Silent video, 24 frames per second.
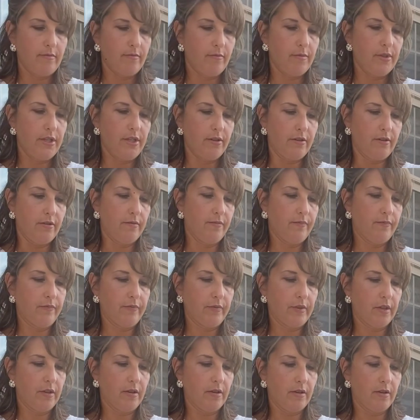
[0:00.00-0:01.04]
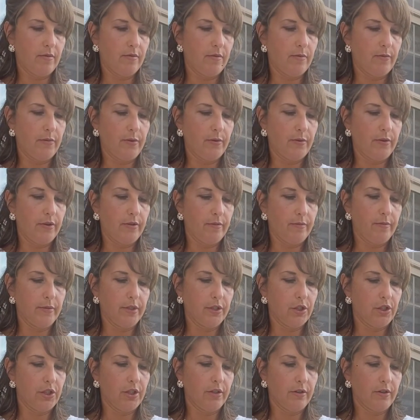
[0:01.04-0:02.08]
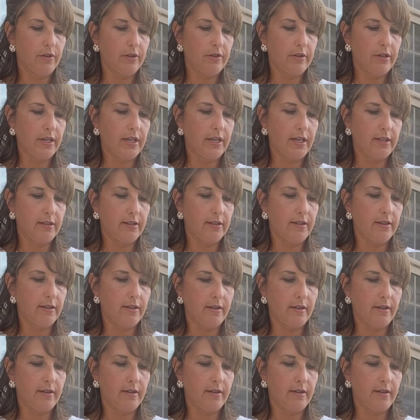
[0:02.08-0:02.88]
meal when we were much younger, that